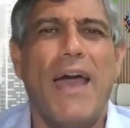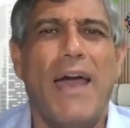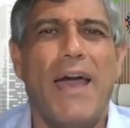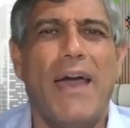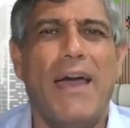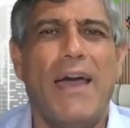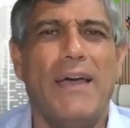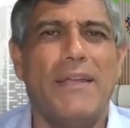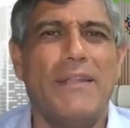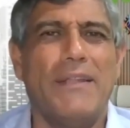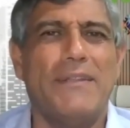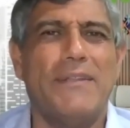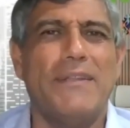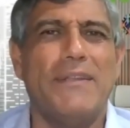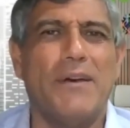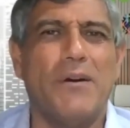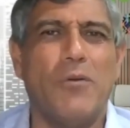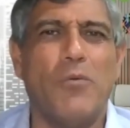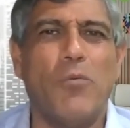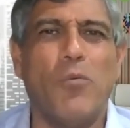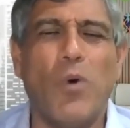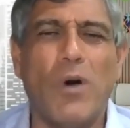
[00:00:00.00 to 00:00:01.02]
And
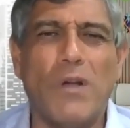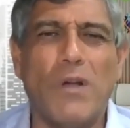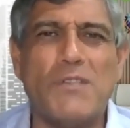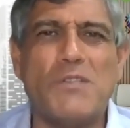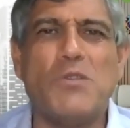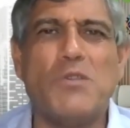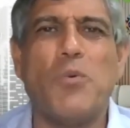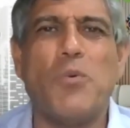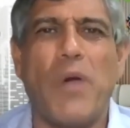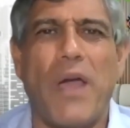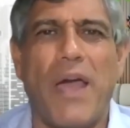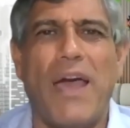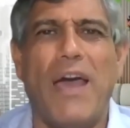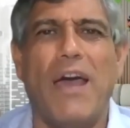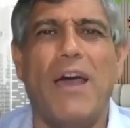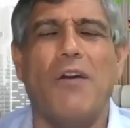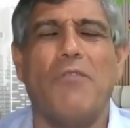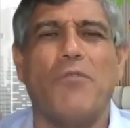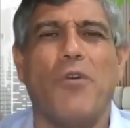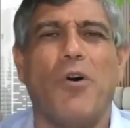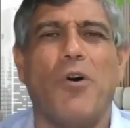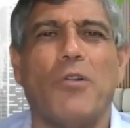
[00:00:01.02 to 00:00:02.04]
once you
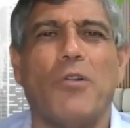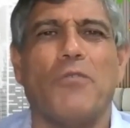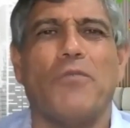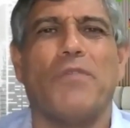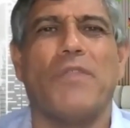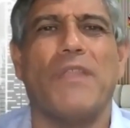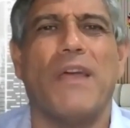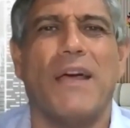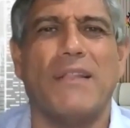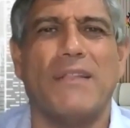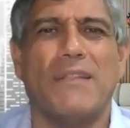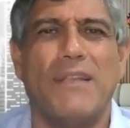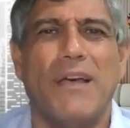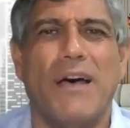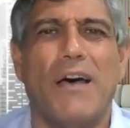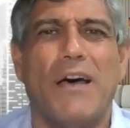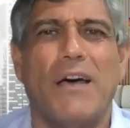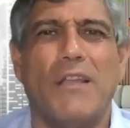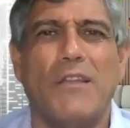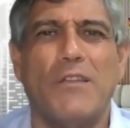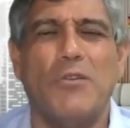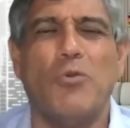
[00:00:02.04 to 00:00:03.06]
have of that
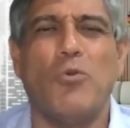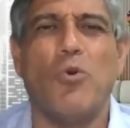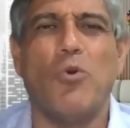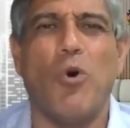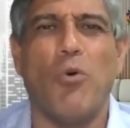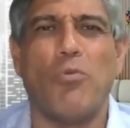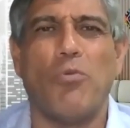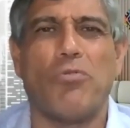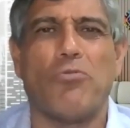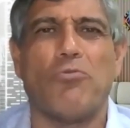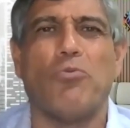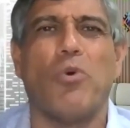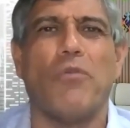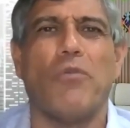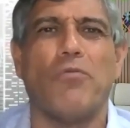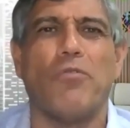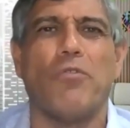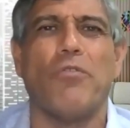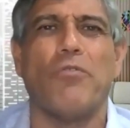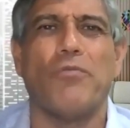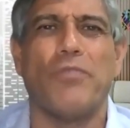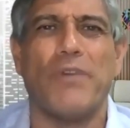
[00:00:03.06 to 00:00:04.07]
done, you go through a
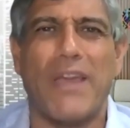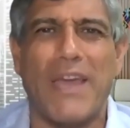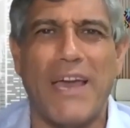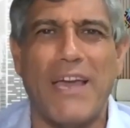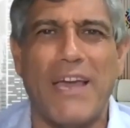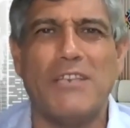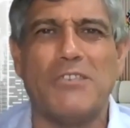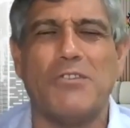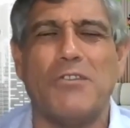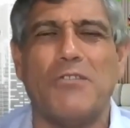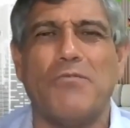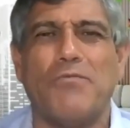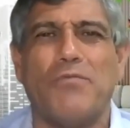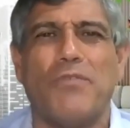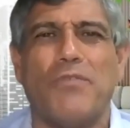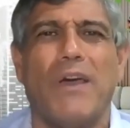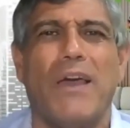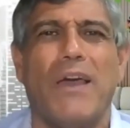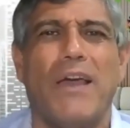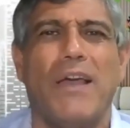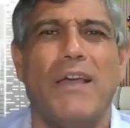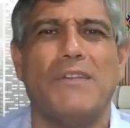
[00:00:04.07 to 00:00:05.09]
verification
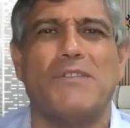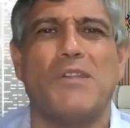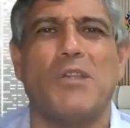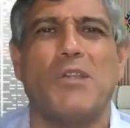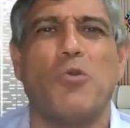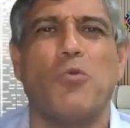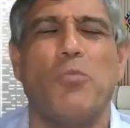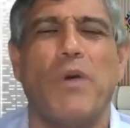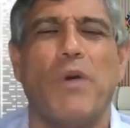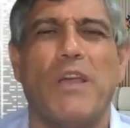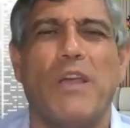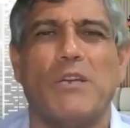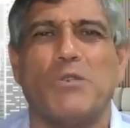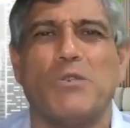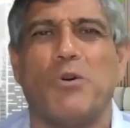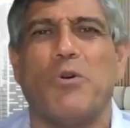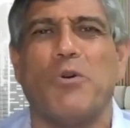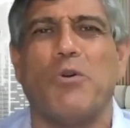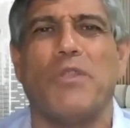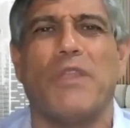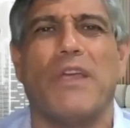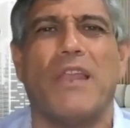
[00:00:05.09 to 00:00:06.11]
phase, and you make
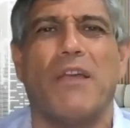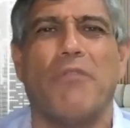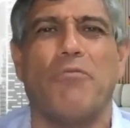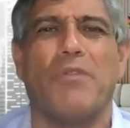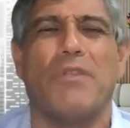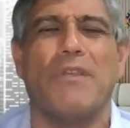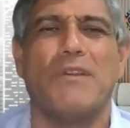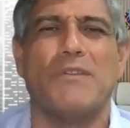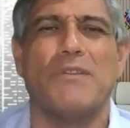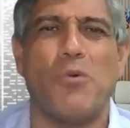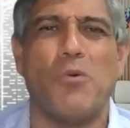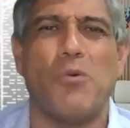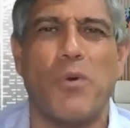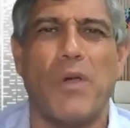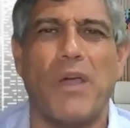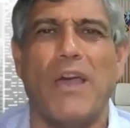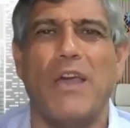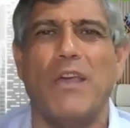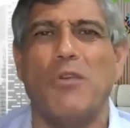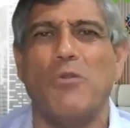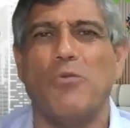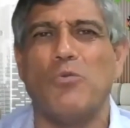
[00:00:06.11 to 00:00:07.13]
sure that everything's
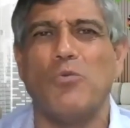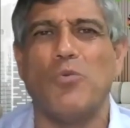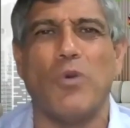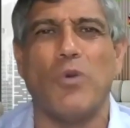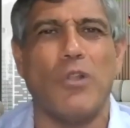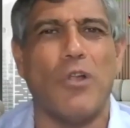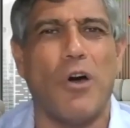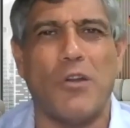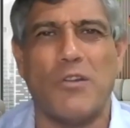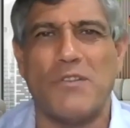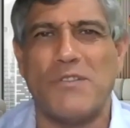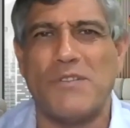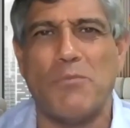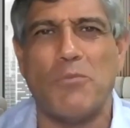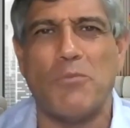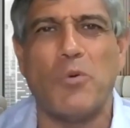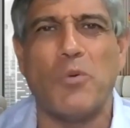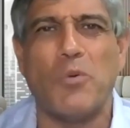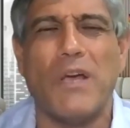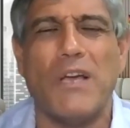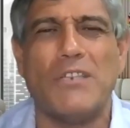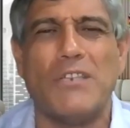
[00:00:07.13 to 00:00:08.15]
okay. You do a lot of
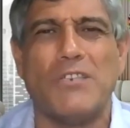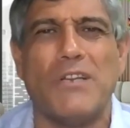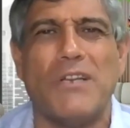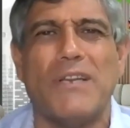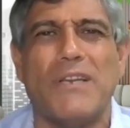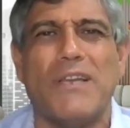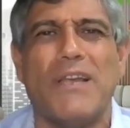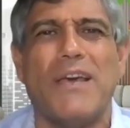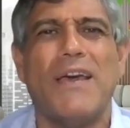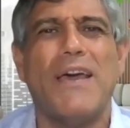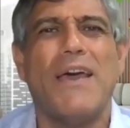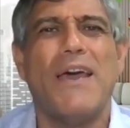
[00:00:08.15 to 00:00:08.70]
simulation.